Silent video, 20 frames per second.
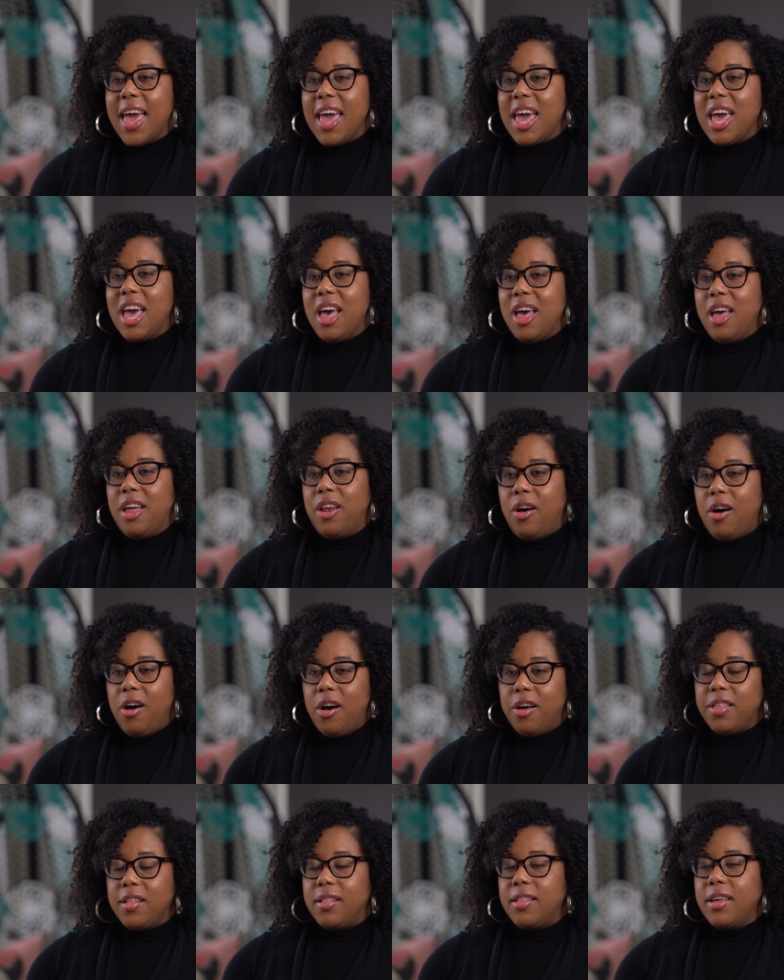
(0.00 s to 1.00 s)
and
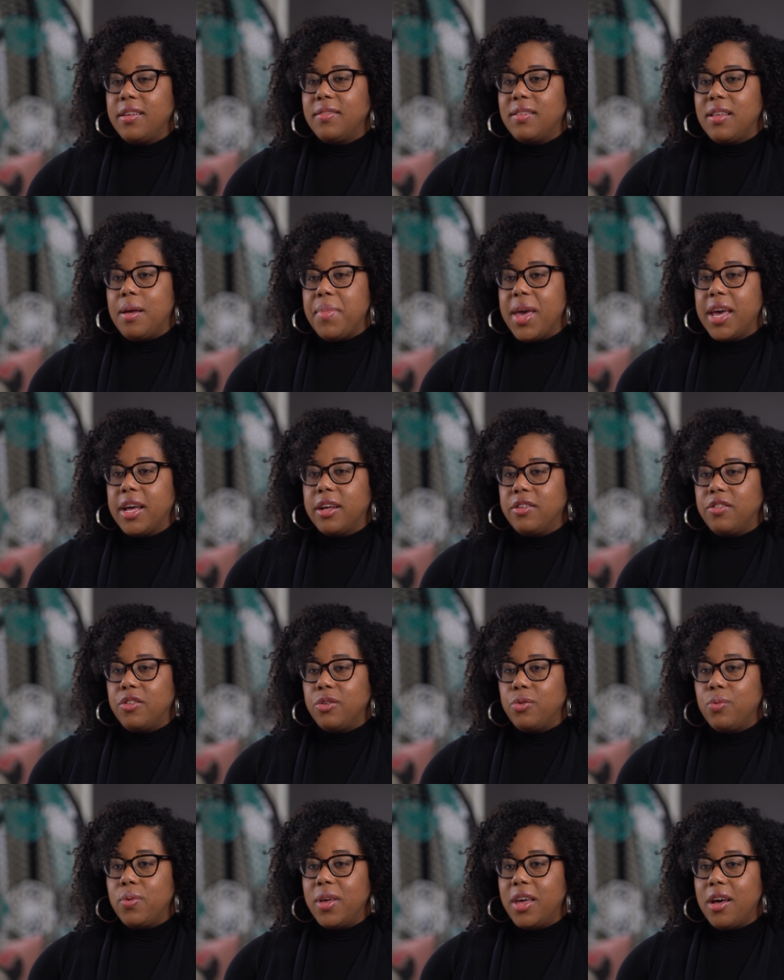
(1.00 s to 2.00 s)
all the things that make us
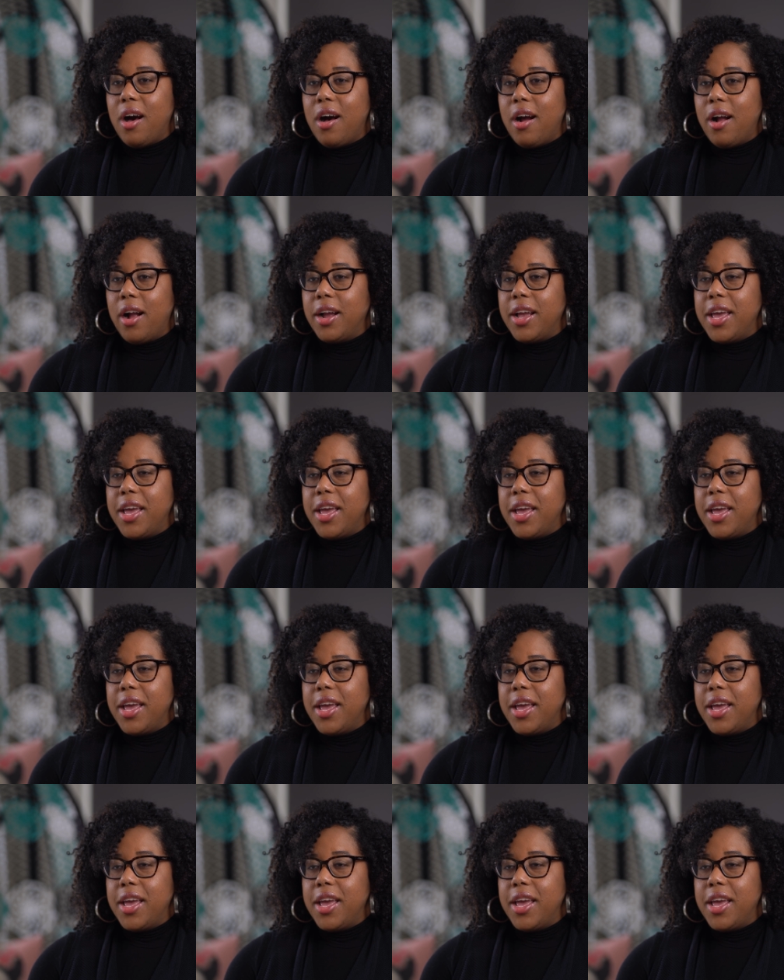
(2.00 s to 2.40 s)
who we are.